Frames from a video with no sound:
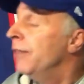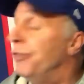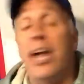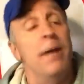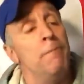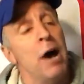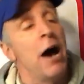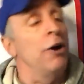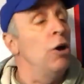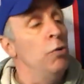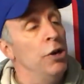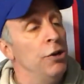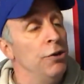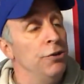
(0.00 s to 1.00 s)
Their
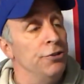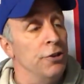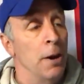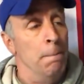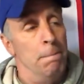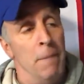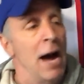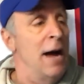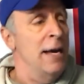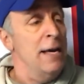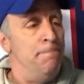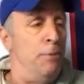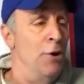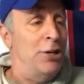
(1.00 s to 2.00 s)
motto is,
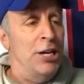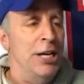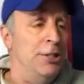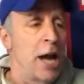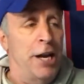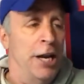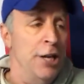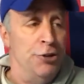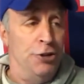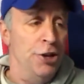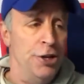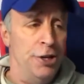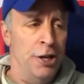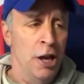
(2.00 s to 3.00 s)

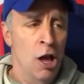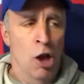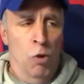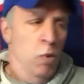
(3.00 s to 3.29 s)
MyBookie.ag.